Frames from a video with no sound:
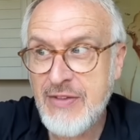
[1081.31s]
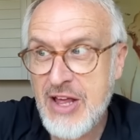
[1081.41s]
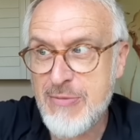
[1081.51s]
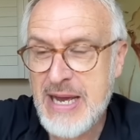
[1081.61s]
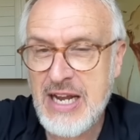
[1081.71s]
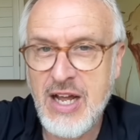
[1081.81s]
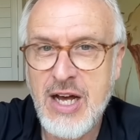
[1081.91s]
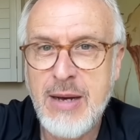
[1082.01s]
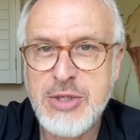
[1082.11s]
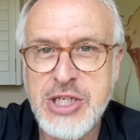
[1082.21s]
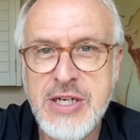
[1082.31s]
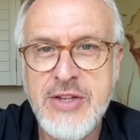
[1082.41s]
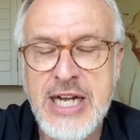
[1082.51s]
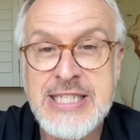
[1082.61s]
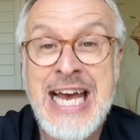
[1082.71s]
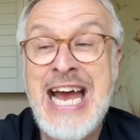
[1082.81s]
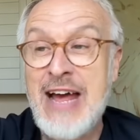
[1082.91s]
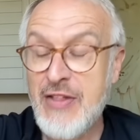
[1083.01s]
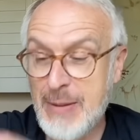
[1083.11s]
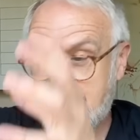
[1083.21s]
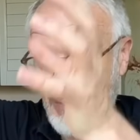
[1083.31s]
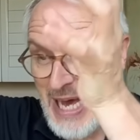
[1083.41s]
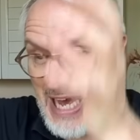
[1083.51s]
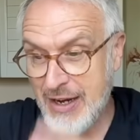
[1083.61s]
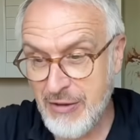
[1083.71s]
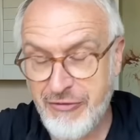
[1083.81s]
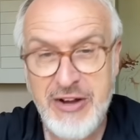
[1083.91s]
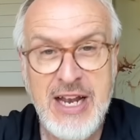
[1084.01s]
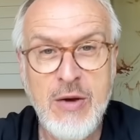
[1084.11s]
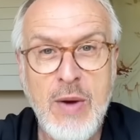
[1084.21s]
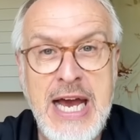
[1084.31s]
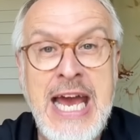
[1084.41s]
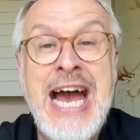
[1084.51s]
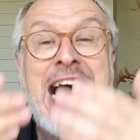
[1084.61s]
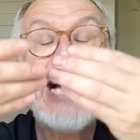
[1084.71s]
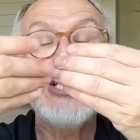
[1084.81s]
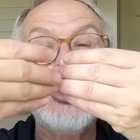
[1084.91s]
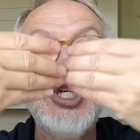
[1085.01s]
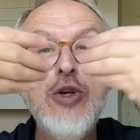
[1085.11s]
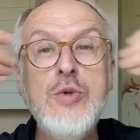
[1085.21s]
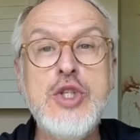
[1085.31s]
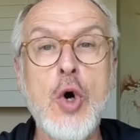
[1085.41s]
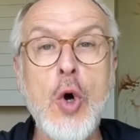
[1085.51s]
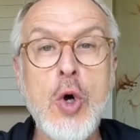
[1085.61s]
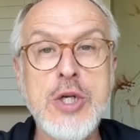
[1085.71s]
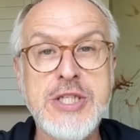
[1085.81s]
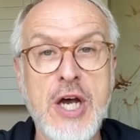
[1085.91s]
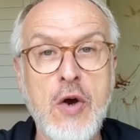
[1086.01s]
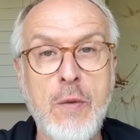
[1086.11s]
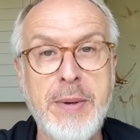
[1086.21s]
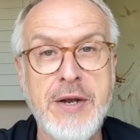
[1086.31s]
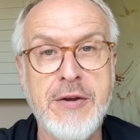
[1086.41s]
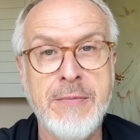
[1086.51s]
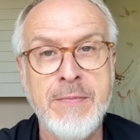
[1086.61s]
this metal arm turned the dials, the panel fell away, and two doors opened.